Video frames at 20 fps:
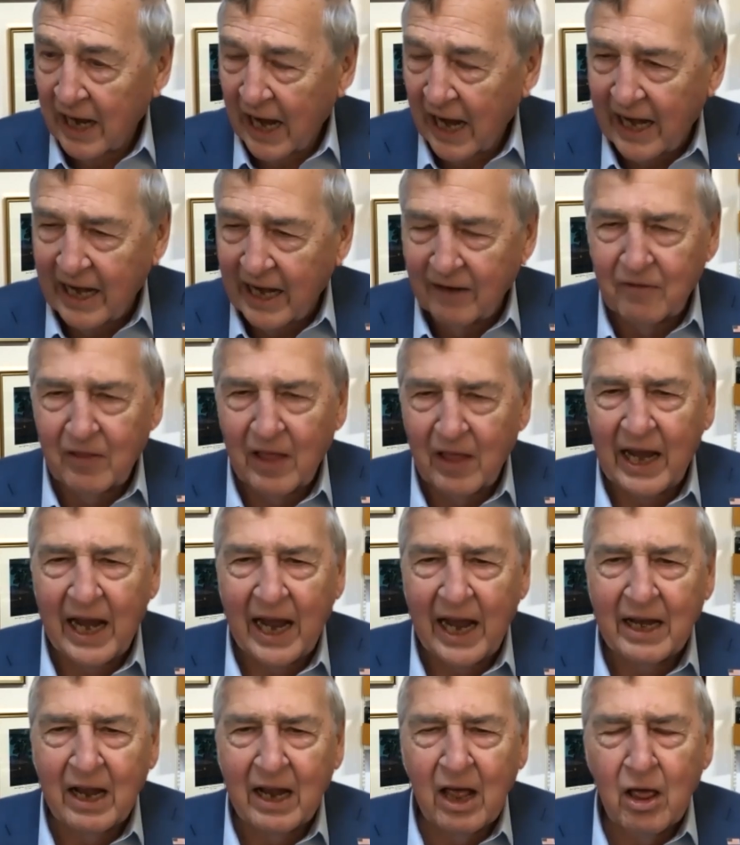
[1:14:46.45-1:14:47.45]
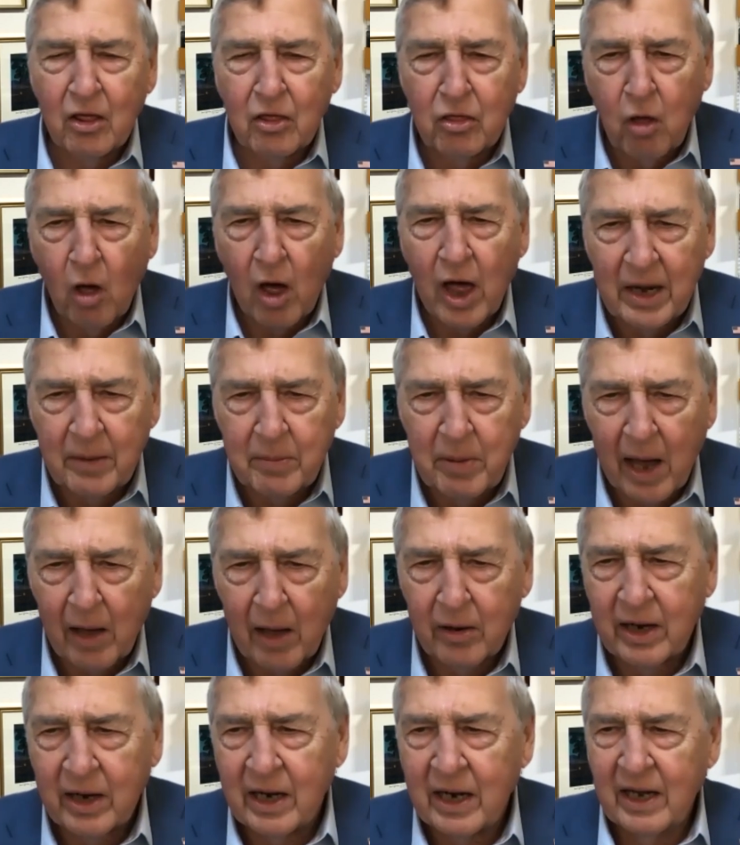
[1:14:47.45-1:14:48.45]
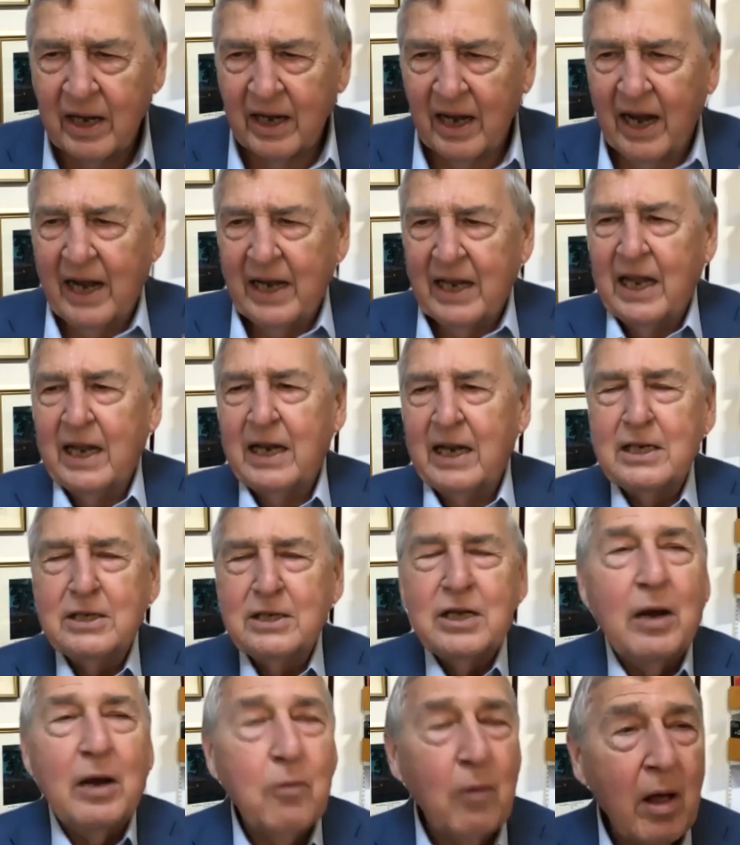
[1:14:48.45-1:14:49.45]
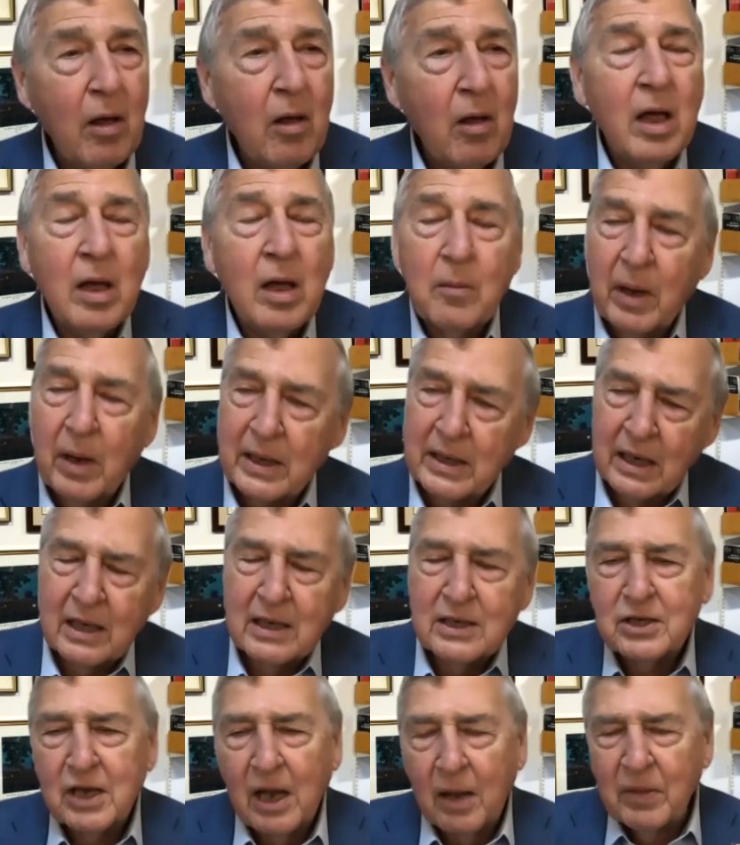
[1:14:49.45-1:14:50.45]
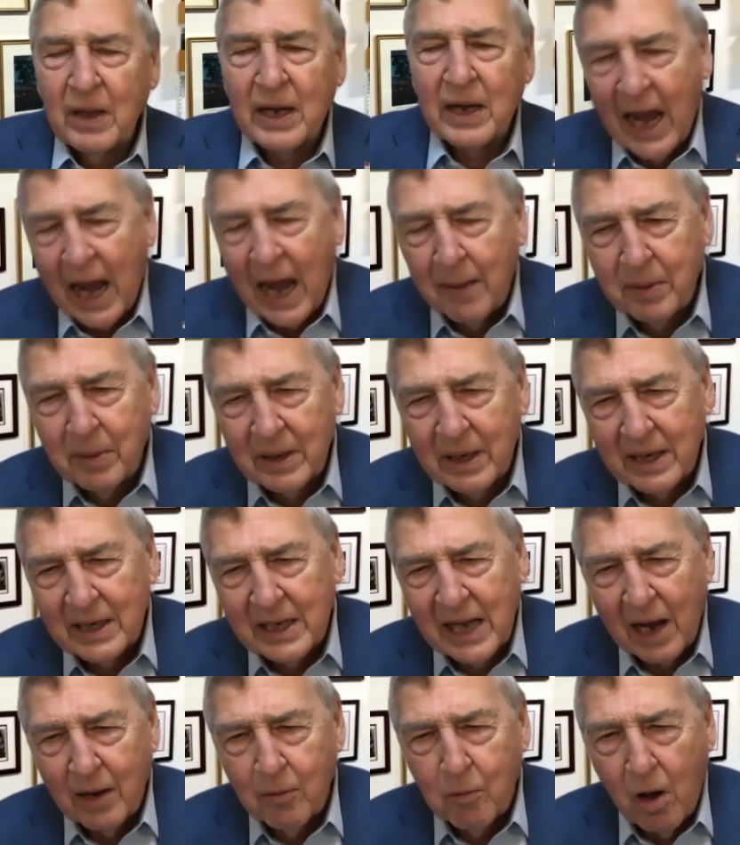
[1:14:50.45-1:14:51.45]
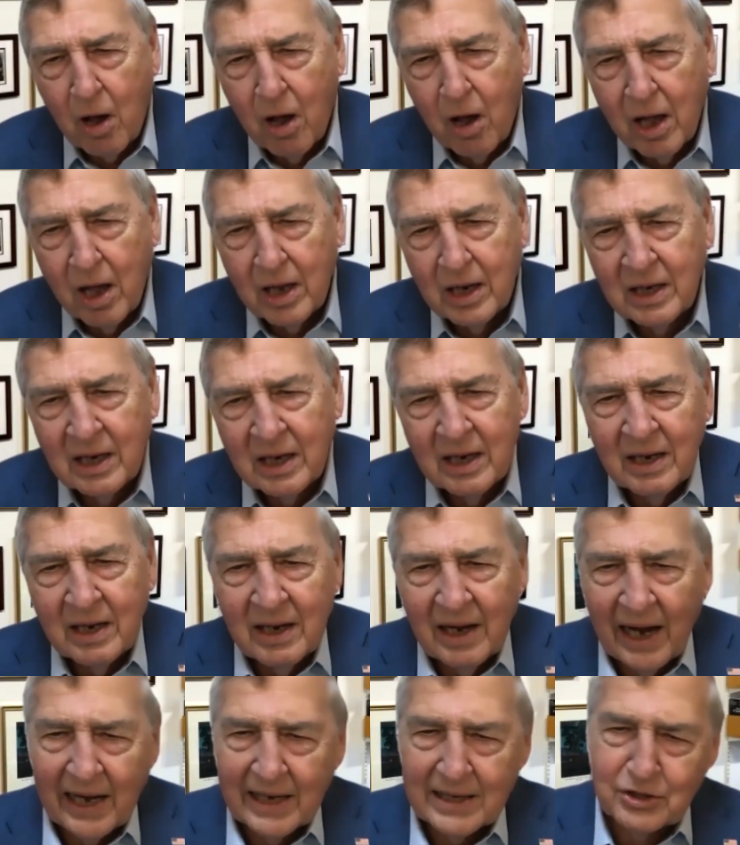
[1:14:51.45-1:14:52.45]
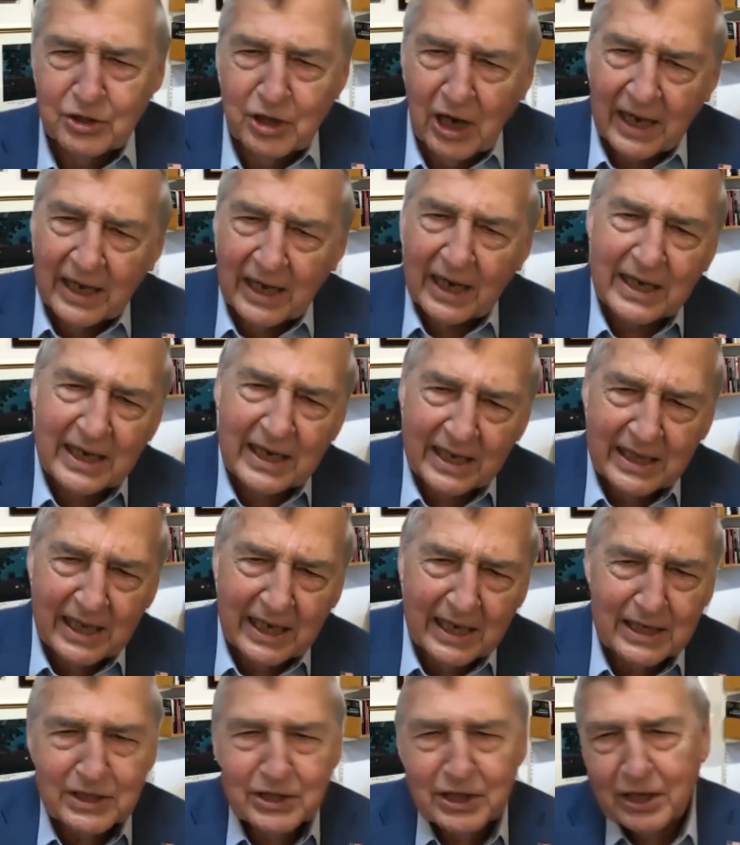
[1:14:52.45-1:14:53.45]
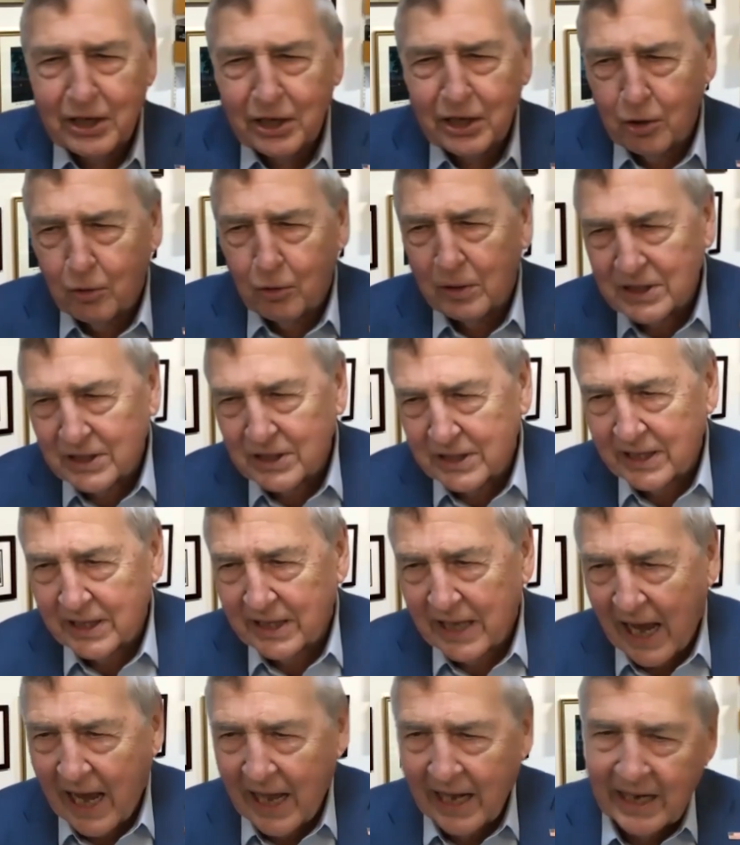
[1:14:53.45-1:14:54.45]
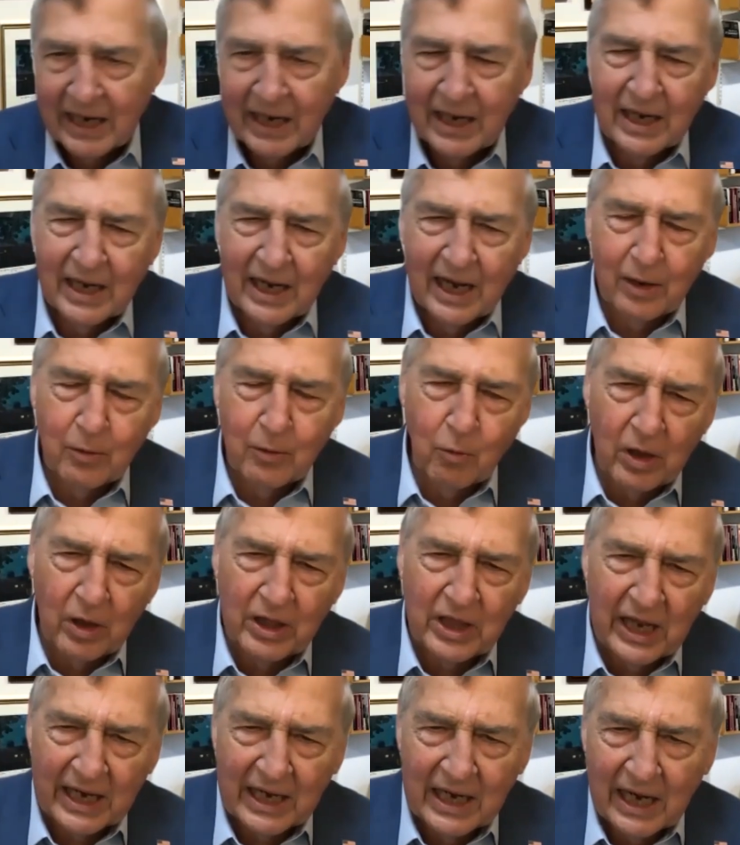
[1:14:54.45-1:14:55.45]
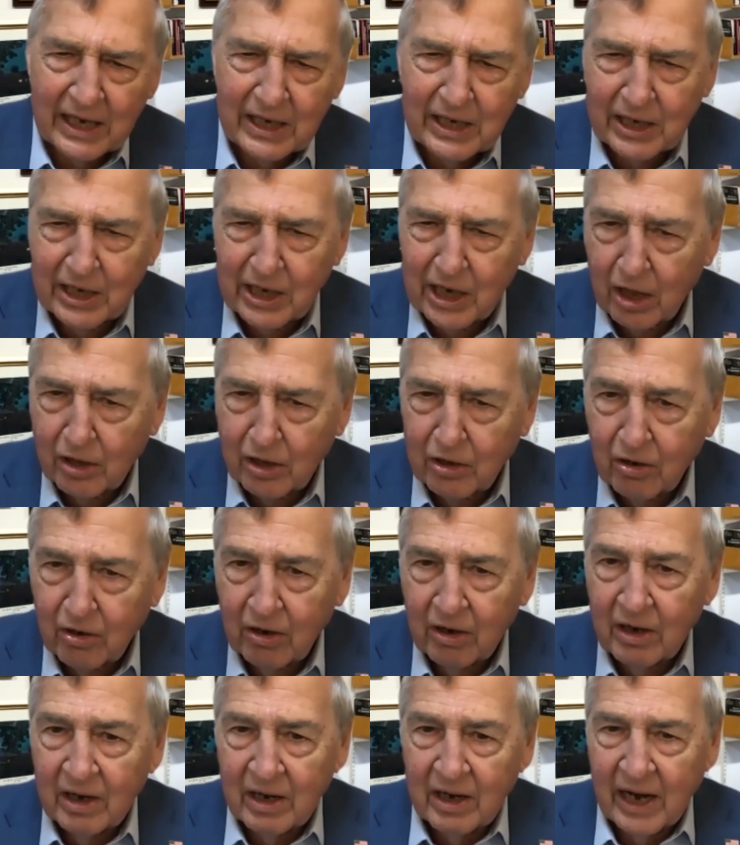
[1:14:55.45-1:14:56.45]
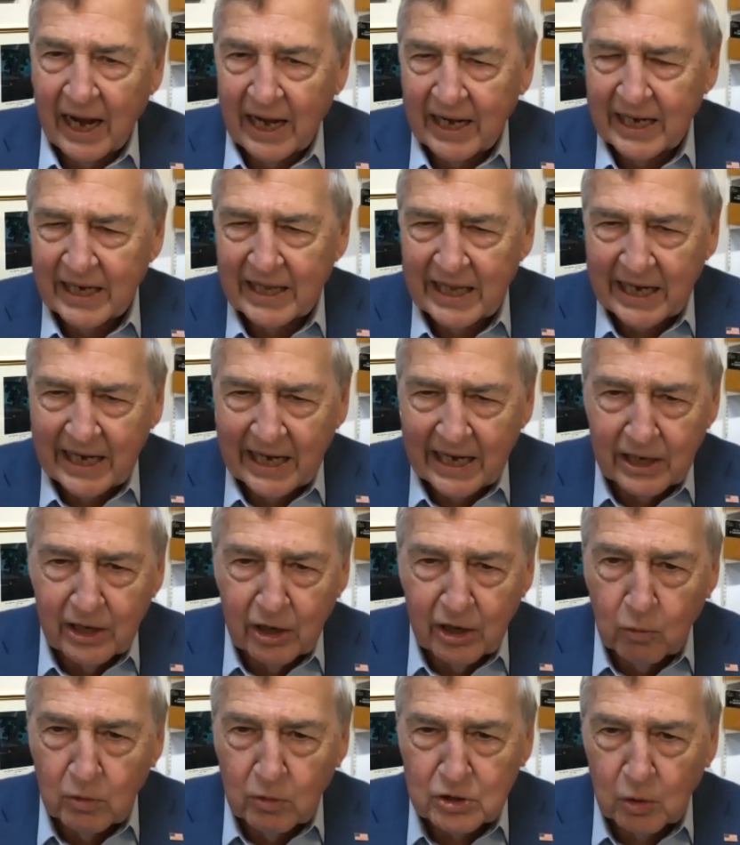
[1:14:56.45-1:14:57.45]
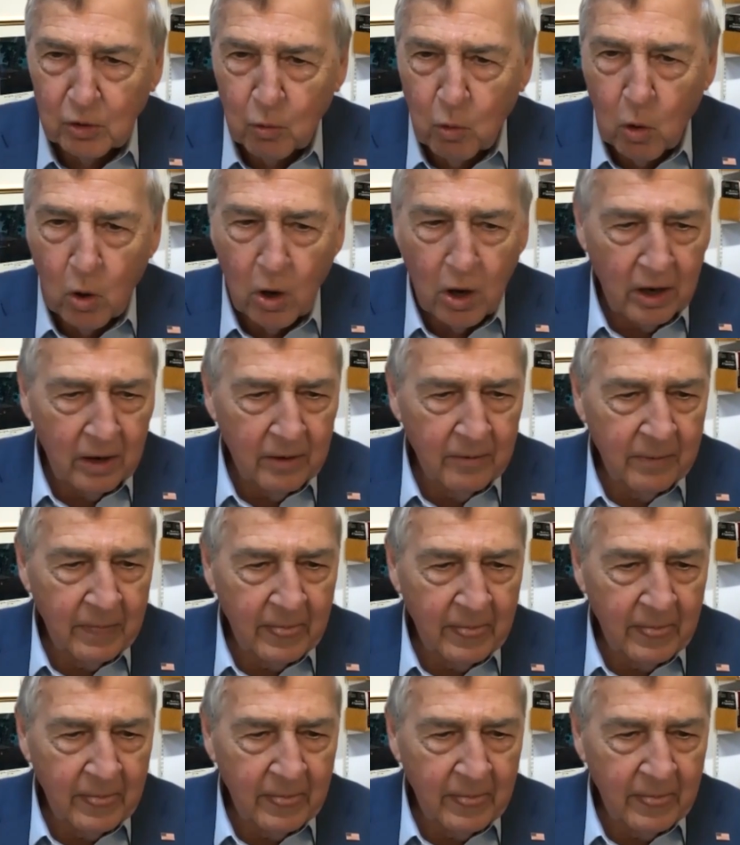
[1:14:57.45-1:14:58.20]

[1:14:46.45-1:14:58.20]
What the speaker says: And if they had thought about it, and then they said, well, but something happened in Taiwan, and China did this, and the US did that, and one thing led to the other, and at the end there was a war,